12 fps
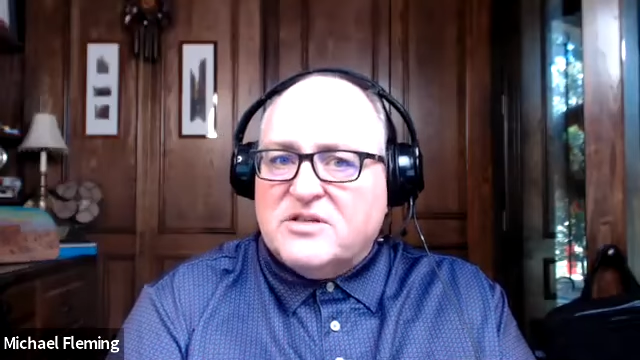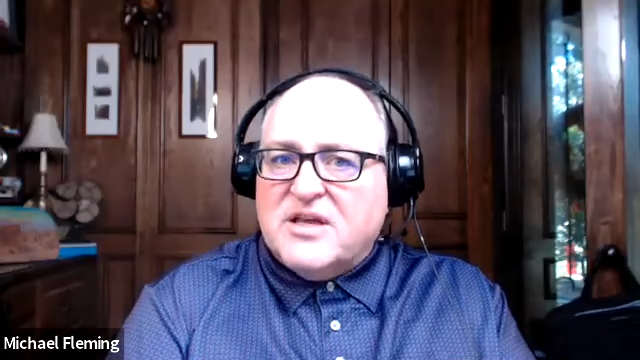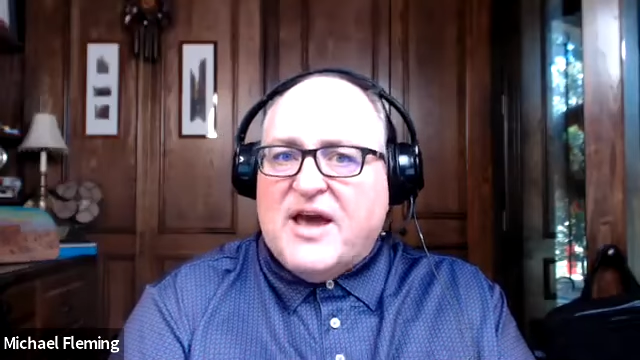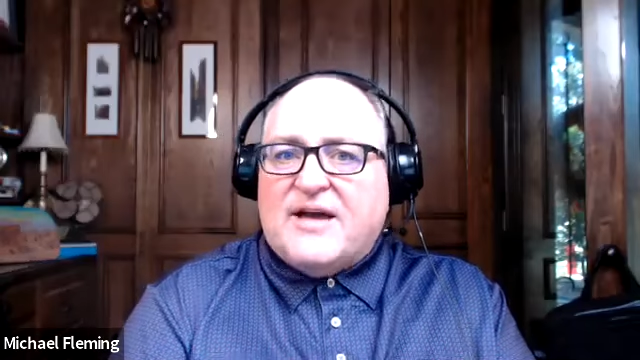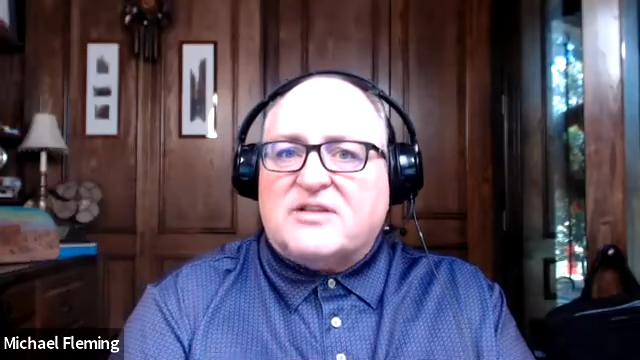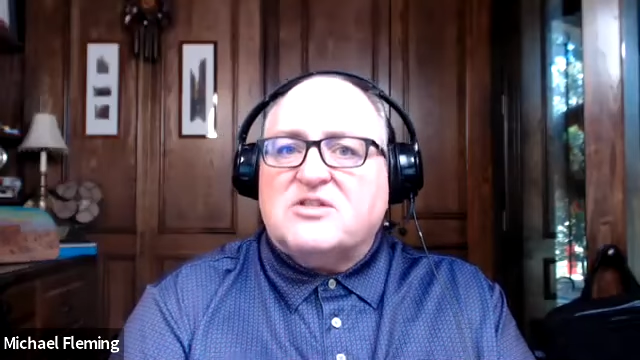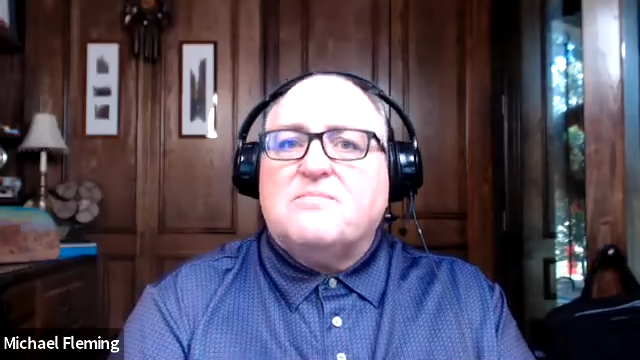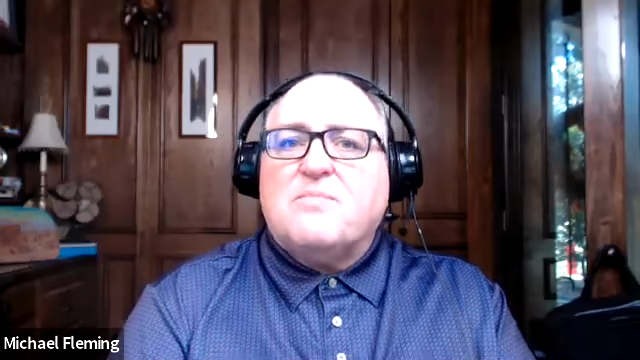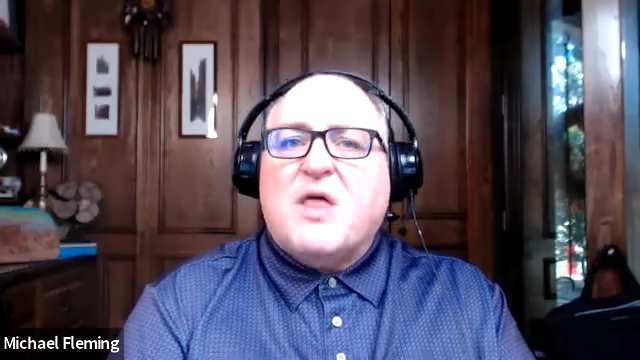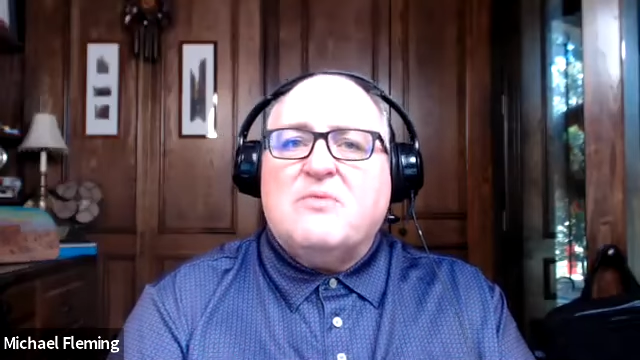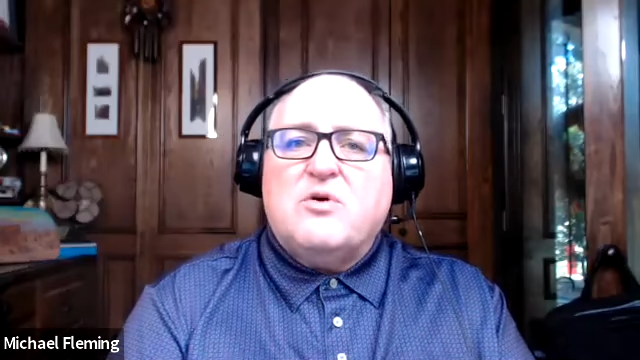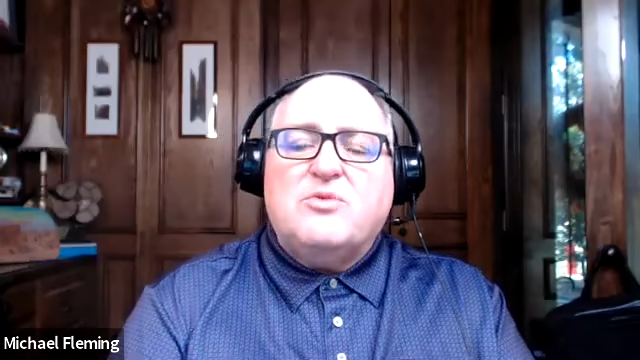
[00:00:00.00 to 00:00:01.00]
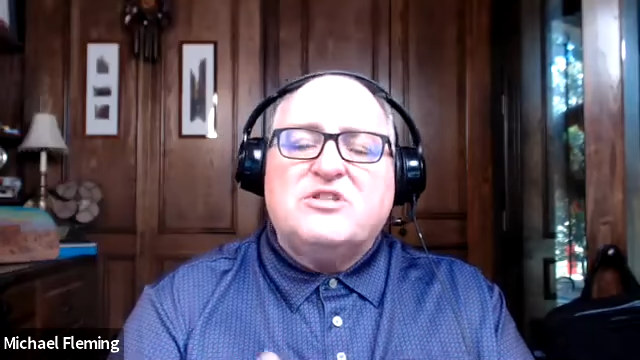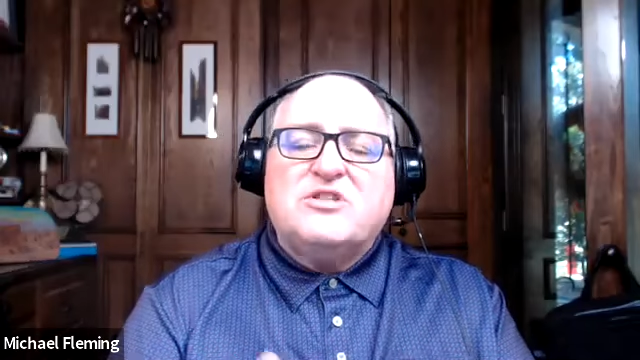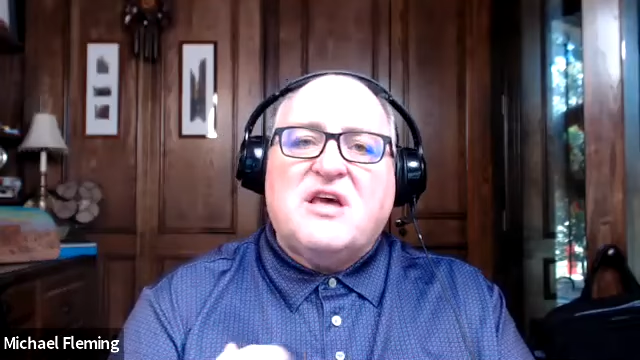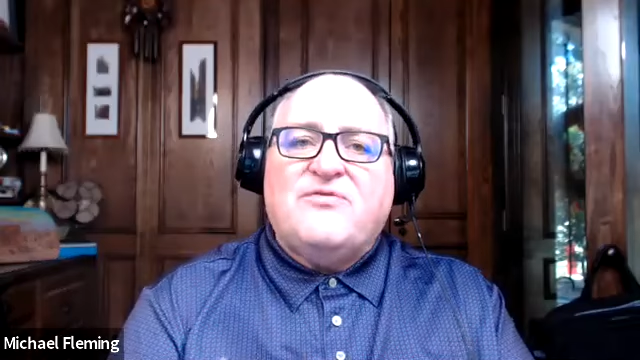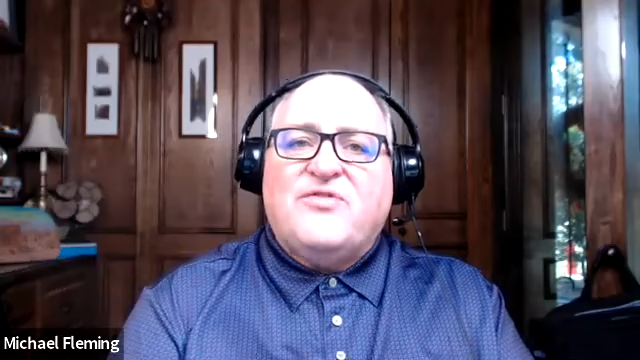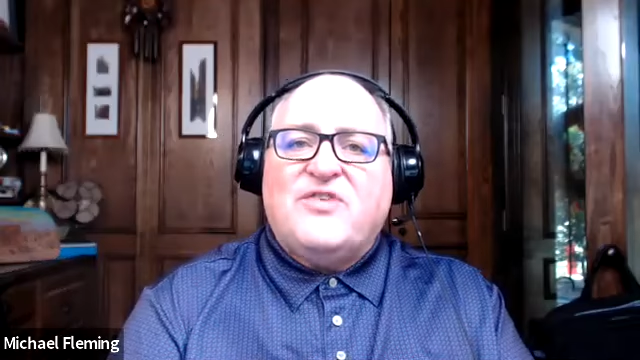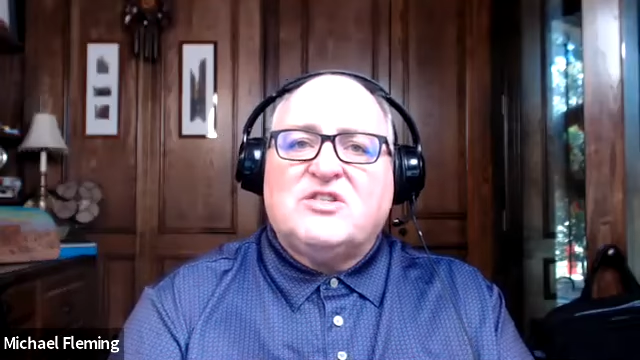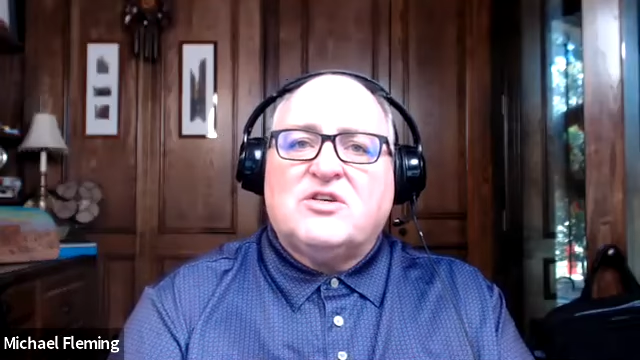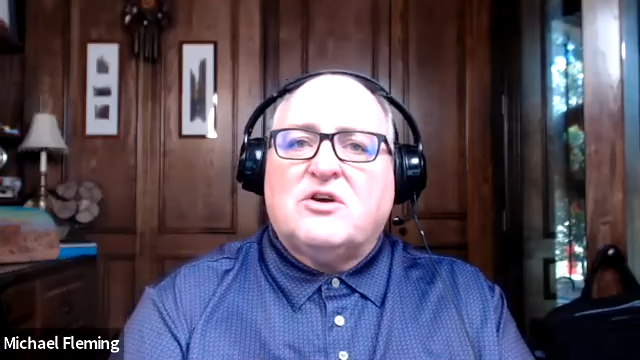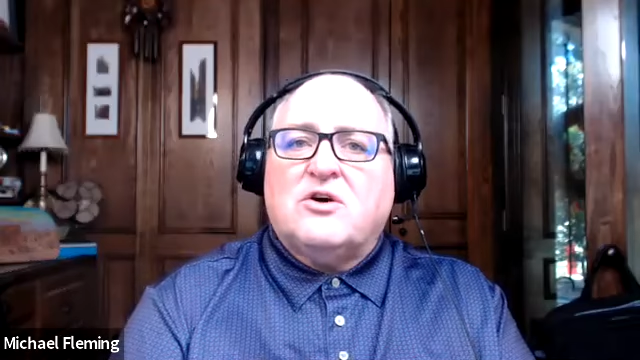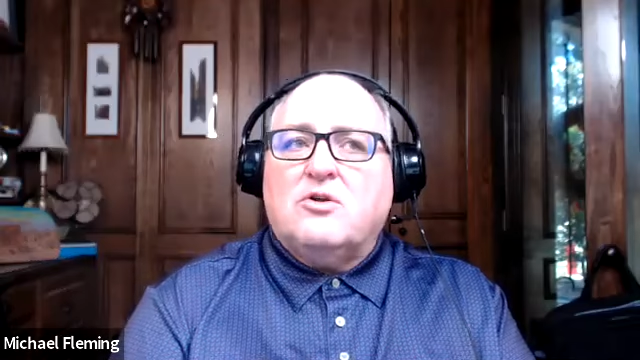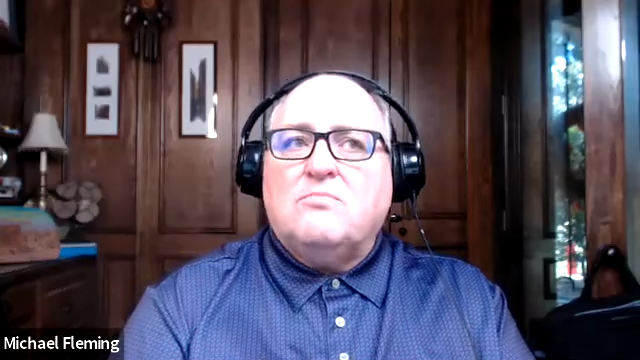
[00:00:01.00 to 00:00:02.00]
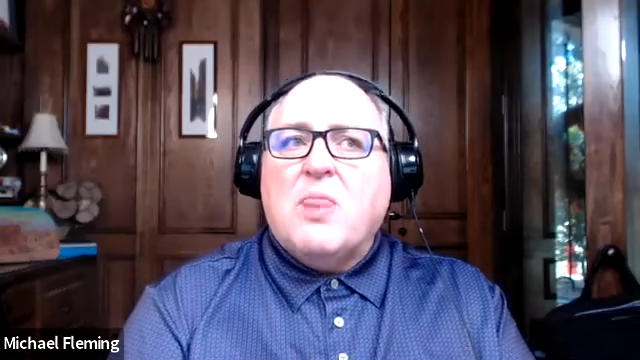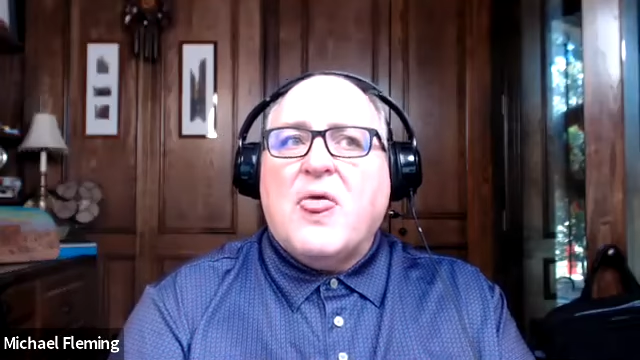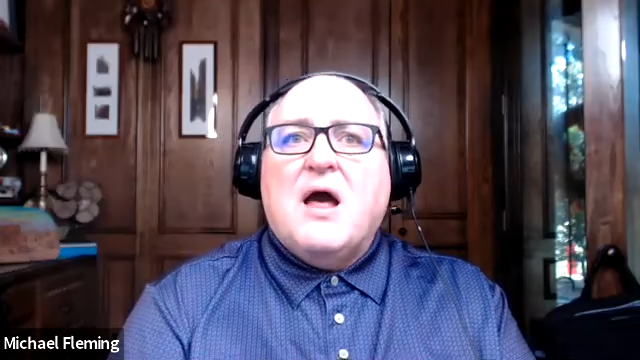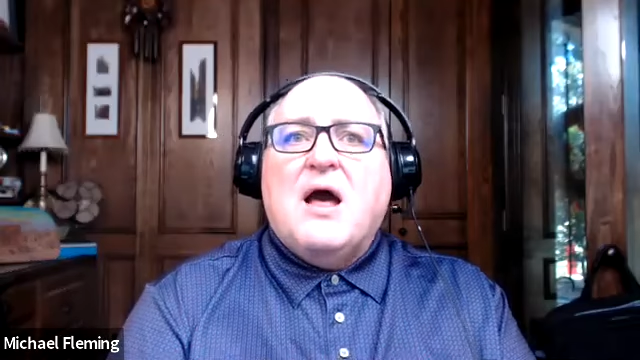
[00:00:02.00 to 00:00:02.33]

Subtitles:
tax. And when we say physical,